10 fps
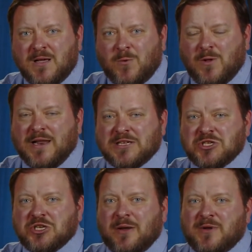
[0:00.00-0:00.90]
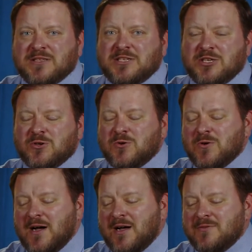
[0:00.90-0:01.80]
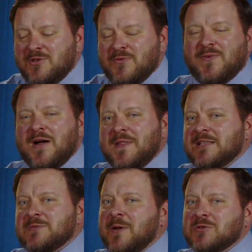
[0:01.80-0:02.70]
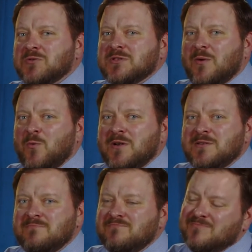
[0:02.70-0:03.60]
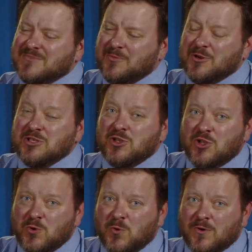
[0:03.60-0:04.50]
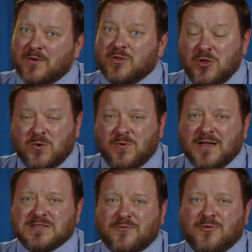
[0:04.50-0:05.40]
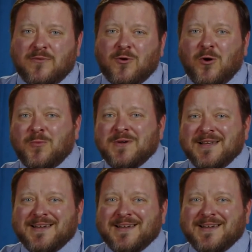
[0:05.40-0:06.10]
Well, ladies and gentlemen, until you find that special someone to bring to you or you as a forever home,